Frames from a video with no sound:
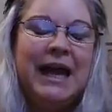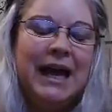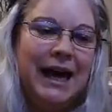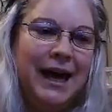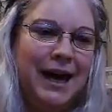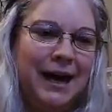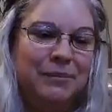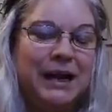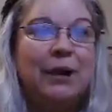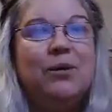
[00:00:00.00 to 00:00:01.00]

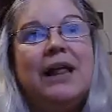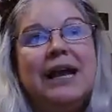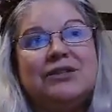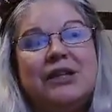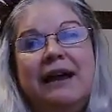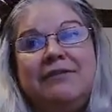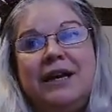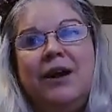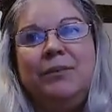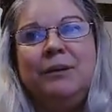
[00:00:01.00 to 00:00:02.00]
But I will actually have to
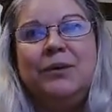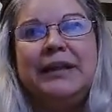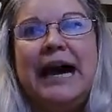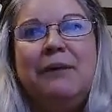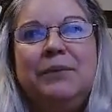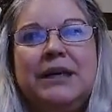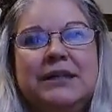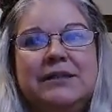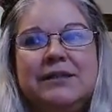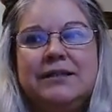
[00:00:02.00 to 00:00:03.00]
help him with that
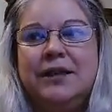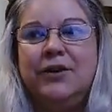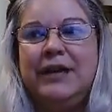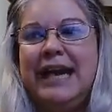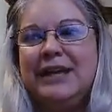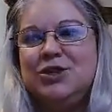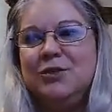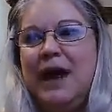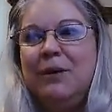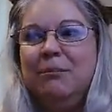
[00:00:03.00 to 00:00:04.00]
because, he can't do
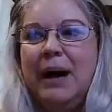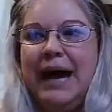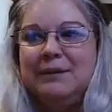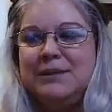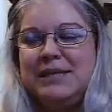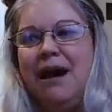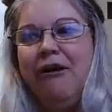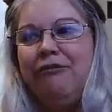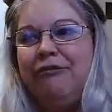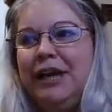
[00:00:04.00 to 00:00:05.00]
that one by
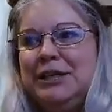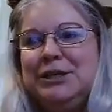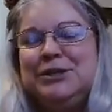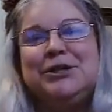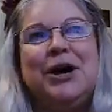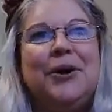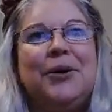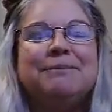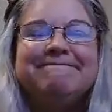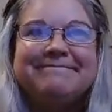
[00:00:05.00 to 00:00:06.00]
himself.
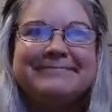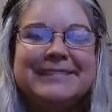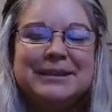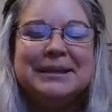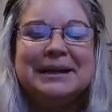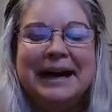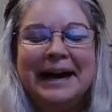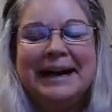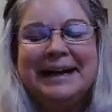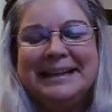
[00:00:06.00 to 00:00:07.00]
So
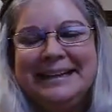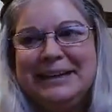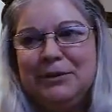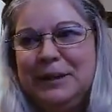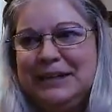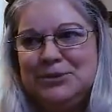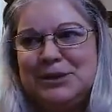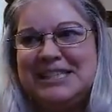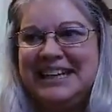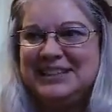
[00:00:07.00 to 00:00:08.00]
it'll be
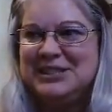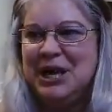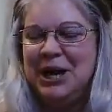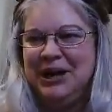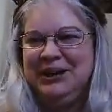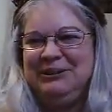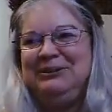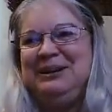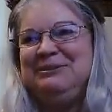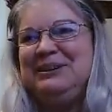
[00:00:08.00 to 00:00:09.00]
interesting. So
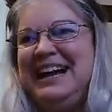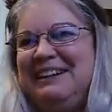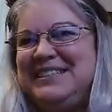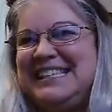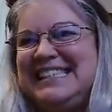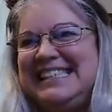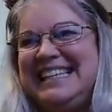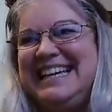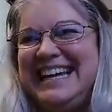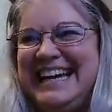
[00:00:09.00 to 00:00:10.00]
we will have to
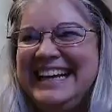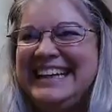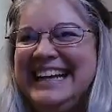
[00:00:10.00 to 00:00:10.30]
see.